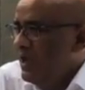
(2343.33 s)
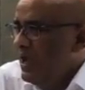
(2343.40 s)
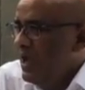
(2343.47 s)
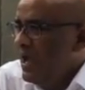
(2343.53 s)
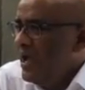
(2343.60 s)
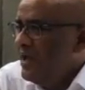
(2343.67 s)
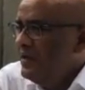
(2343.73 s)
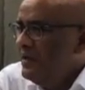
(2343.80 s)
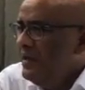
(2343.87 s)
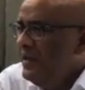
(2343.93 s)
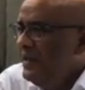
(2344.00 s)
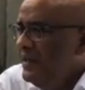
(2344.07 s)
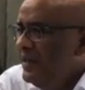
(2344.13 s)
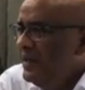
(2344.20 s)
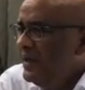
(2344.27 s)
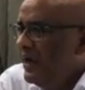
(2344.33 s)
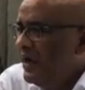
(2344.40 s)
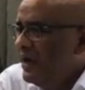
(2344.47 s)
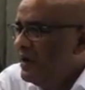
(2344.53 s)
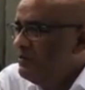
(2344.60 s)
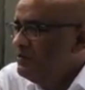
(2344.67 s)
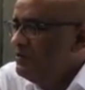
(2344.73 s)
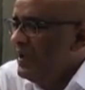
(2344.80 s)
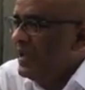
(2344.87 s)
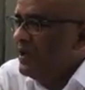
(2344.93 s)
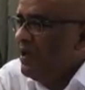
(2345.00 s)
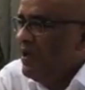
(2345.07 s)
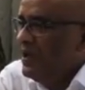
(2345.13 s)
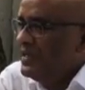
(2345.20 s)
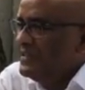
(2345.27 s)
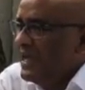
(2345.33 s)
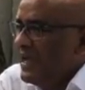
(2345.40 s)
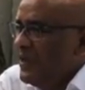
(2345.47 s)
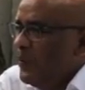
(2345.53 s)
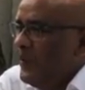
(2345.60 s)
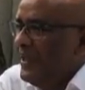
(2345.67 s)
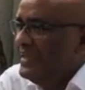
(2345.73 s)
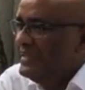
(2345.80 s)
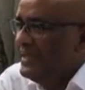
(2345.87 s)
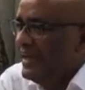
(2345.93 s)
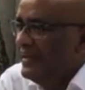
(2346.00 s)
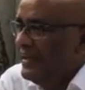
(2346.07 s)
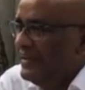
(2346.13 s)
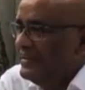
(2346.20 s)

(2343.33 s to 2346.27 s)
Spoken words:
and he said it,